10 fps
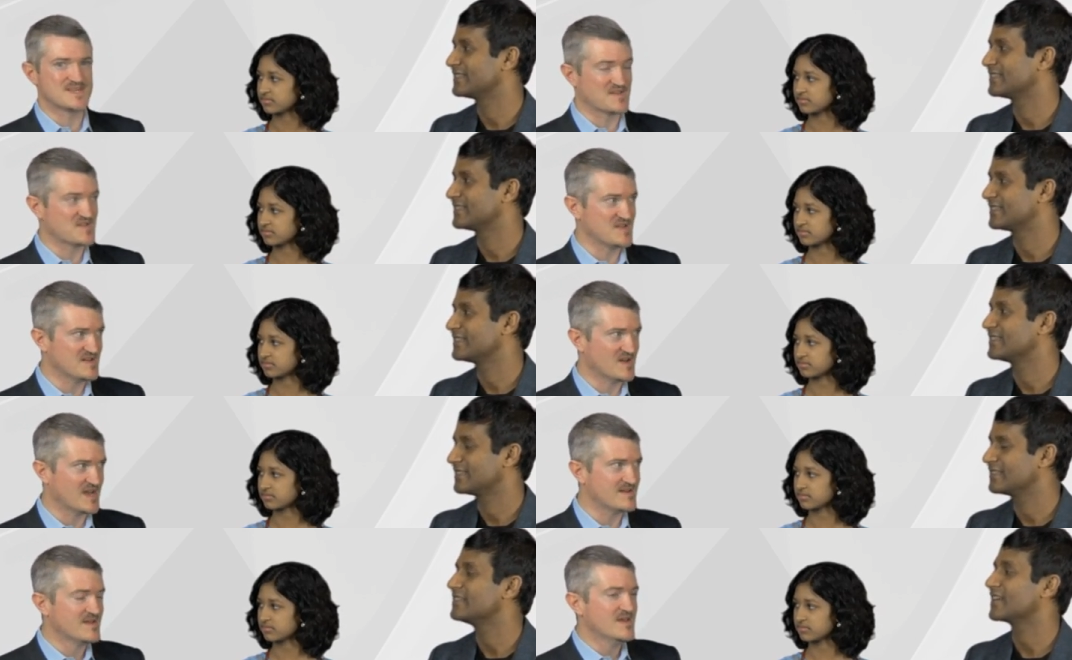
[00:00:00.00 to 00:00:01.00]
Speaker 1: Tennessee did
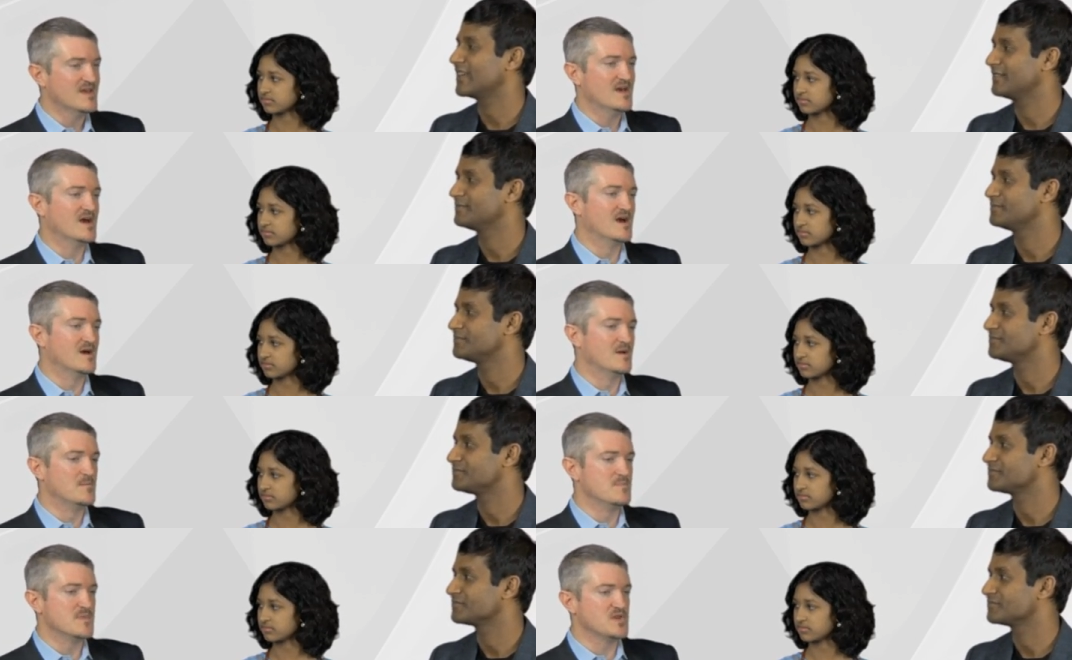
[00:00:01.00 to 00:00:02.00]
not, okay.
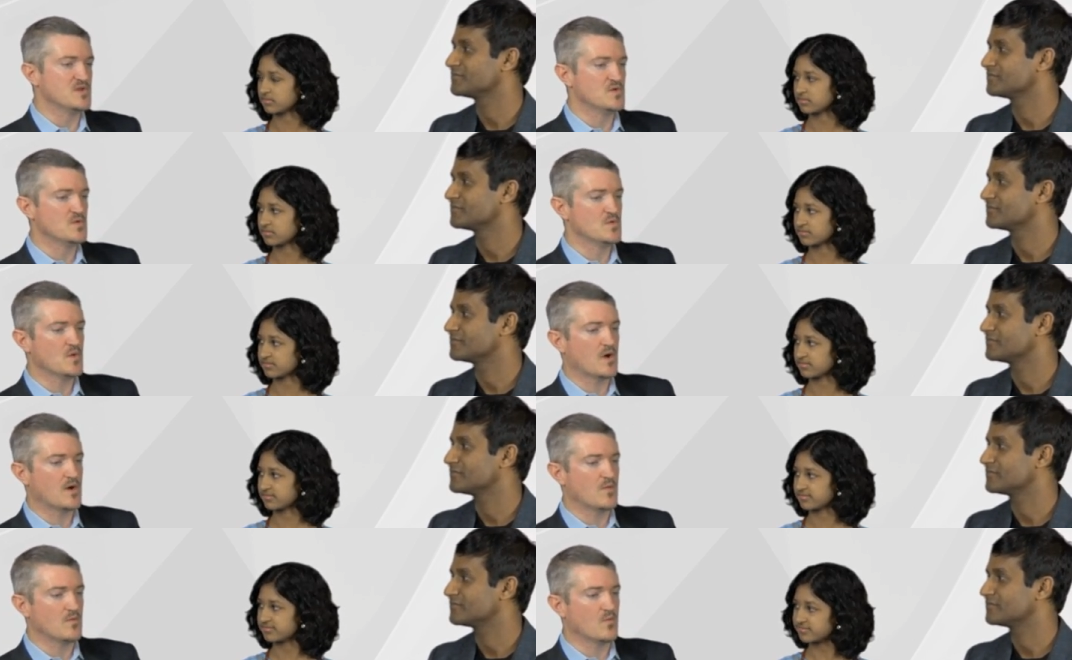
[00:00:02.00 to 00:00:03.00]
um,
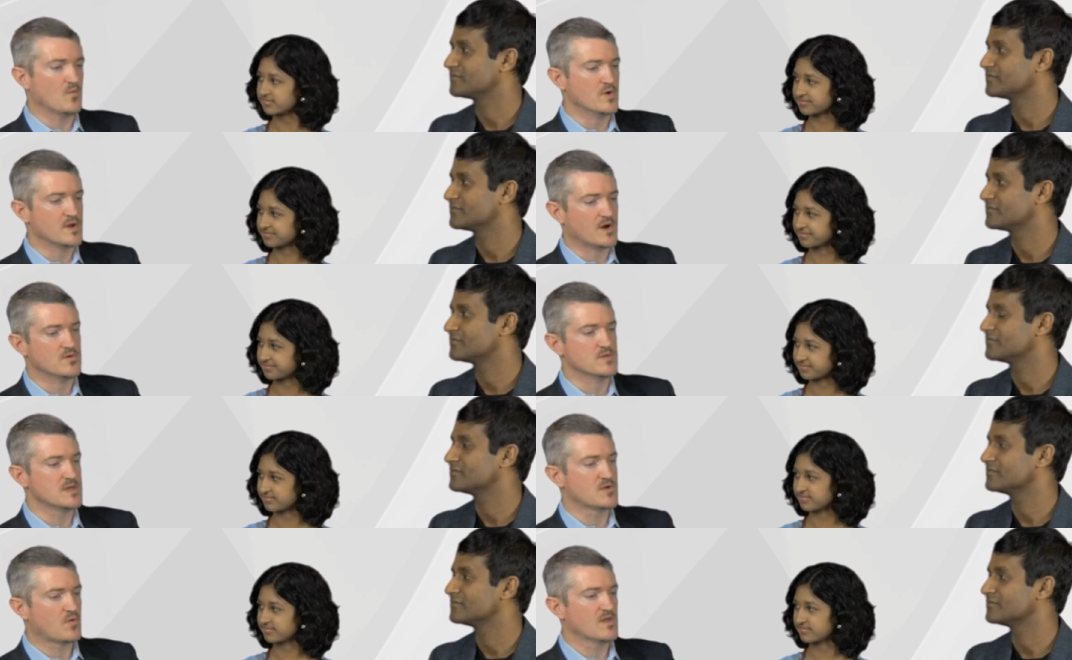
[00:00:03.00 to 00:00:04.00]
you would
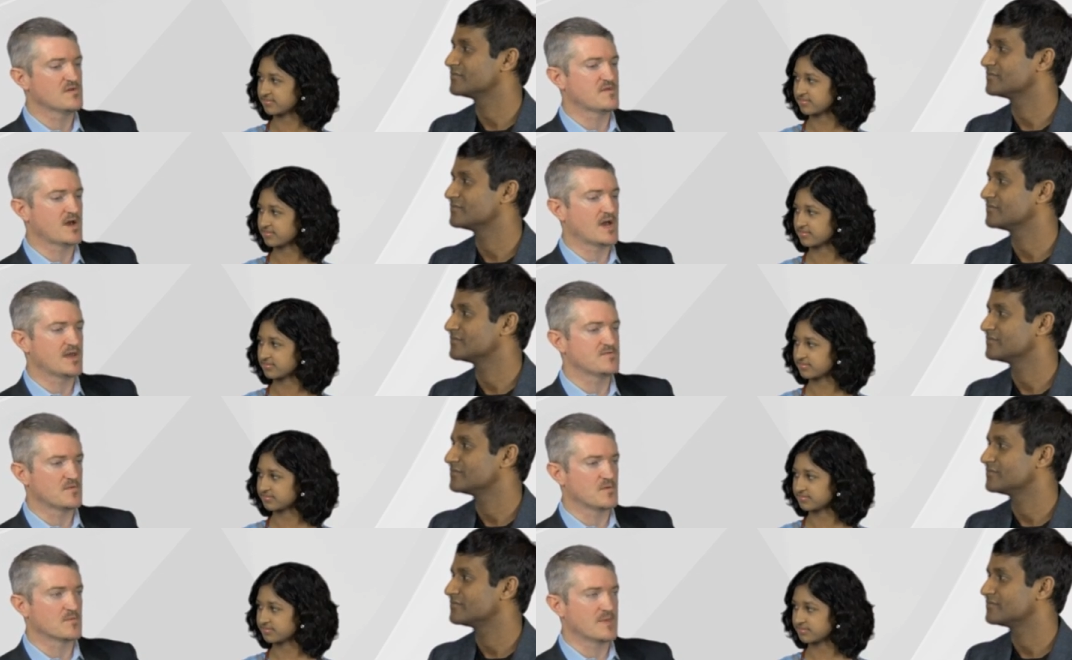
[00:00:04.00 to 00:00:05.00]
only qualify
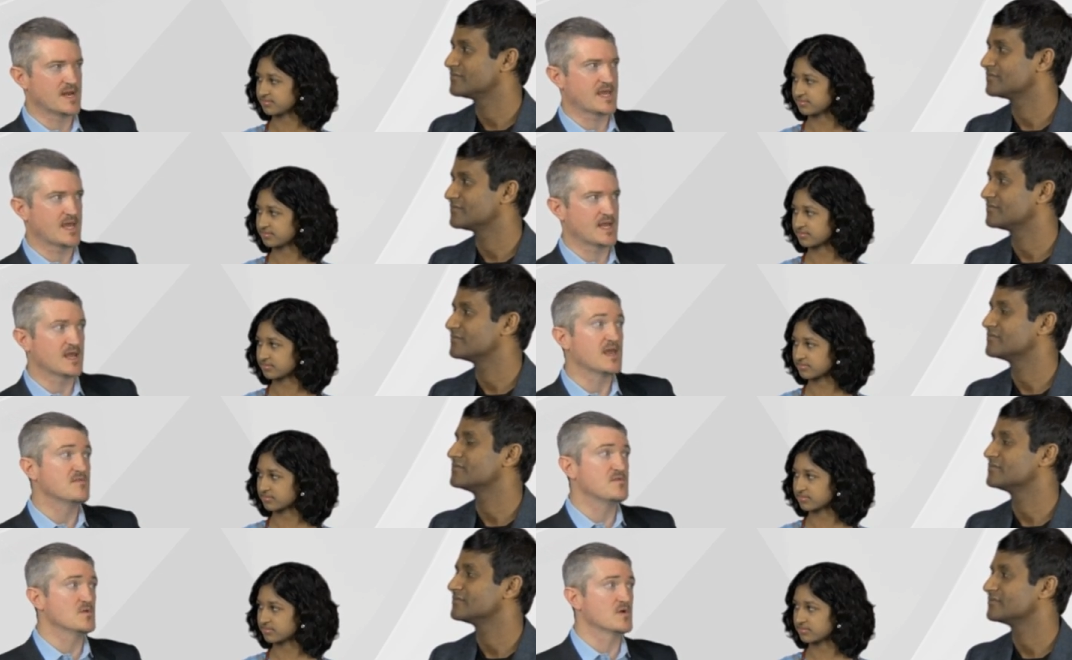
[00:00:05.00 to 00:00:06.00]
for Medicaid
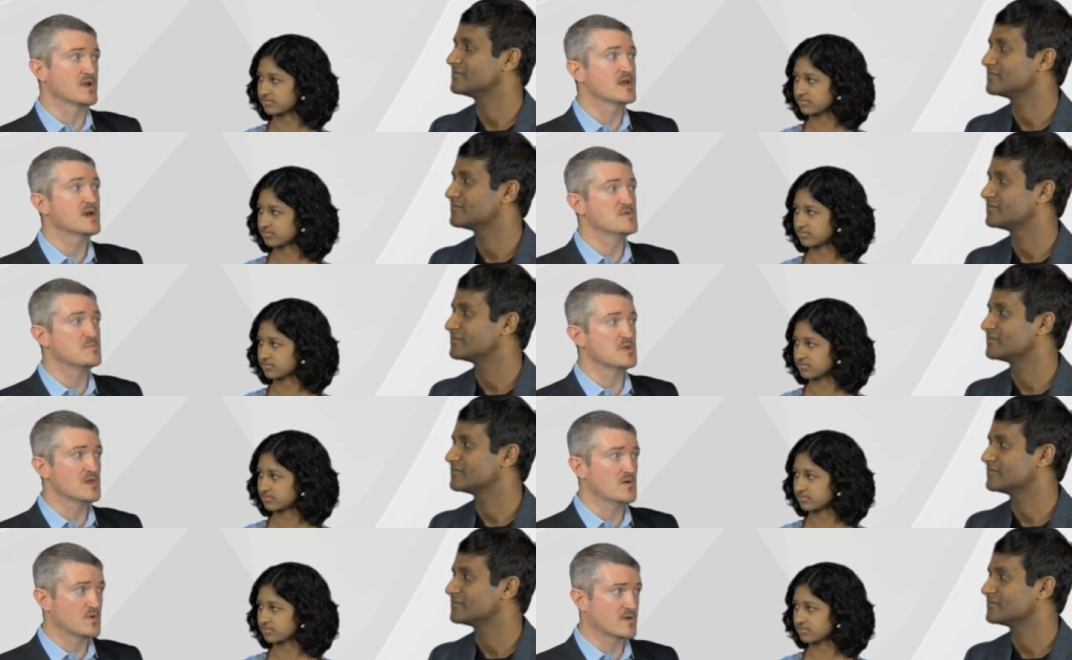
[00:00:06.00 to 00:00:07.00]
if your income is
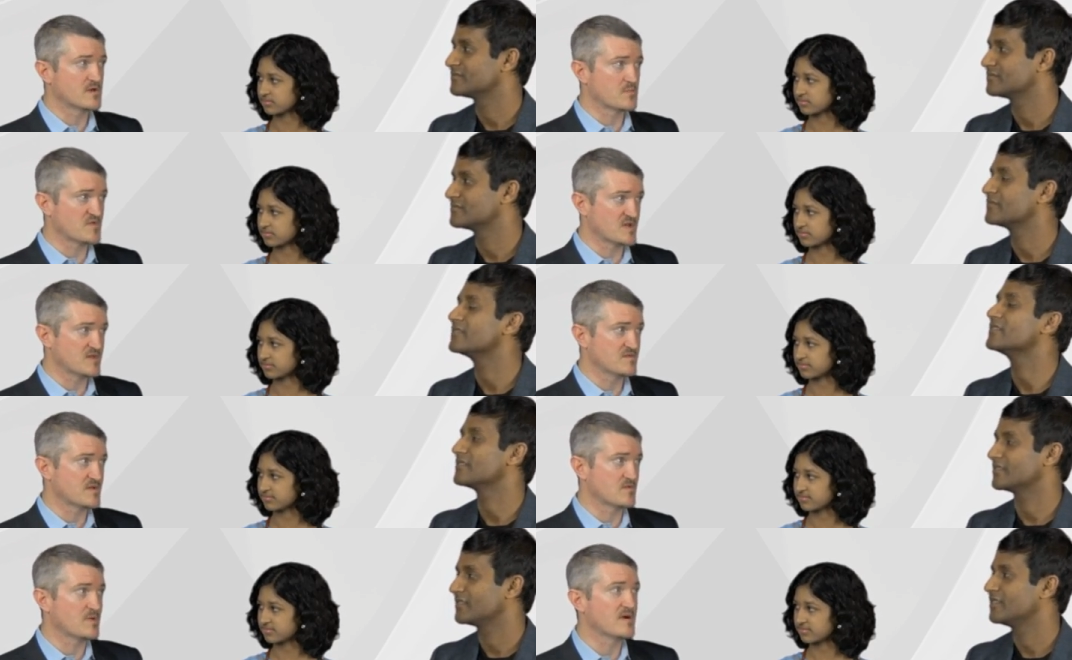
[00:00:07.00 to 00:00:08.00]
below 100% of the
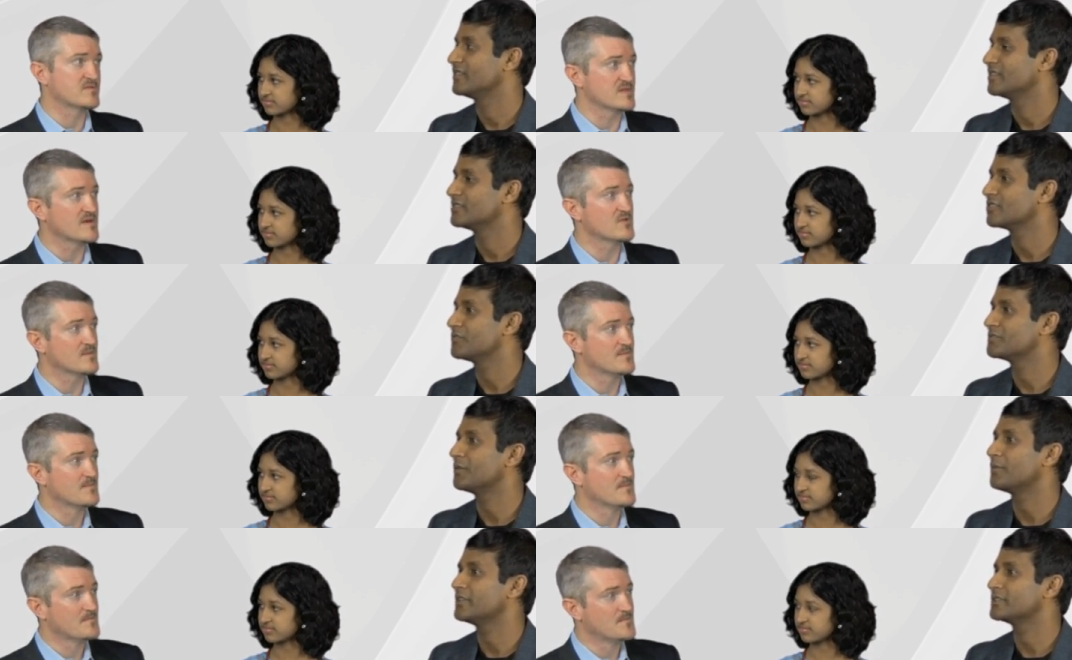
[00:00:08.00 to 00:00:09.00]
federal poverty level. So if
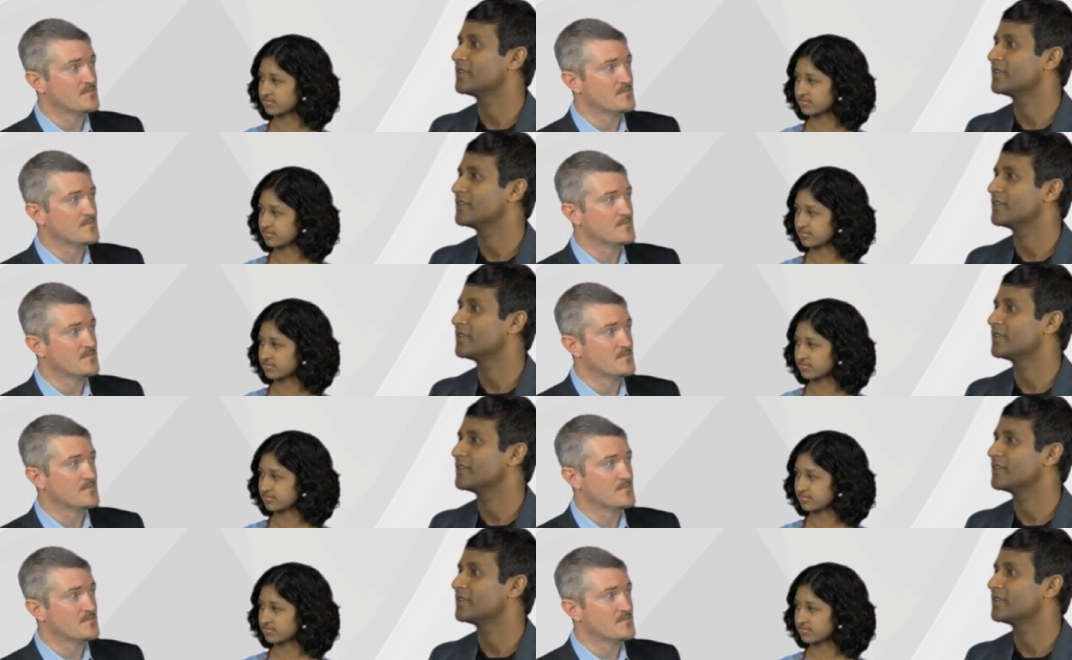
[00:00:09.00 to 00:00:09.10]
somebody is